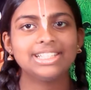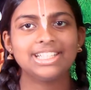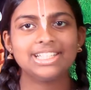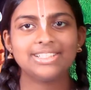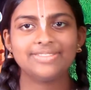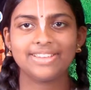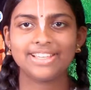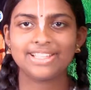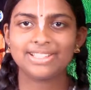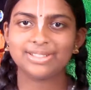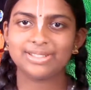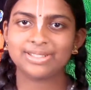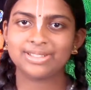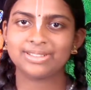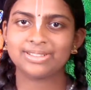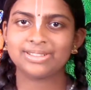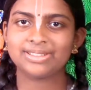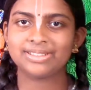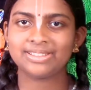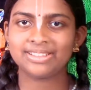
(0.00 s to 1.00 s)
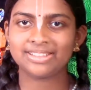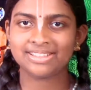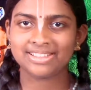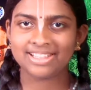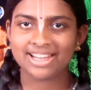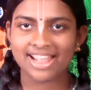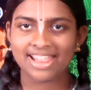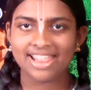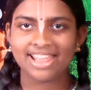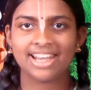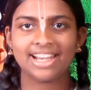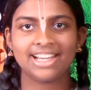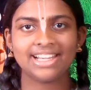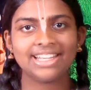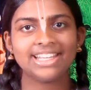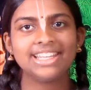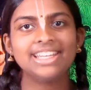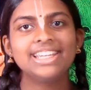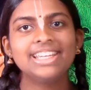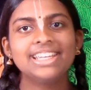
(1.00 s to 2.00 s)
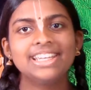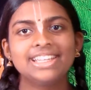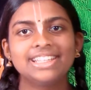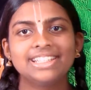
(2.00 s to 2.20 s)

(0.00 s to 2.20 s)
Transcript: This way, uh, Radharani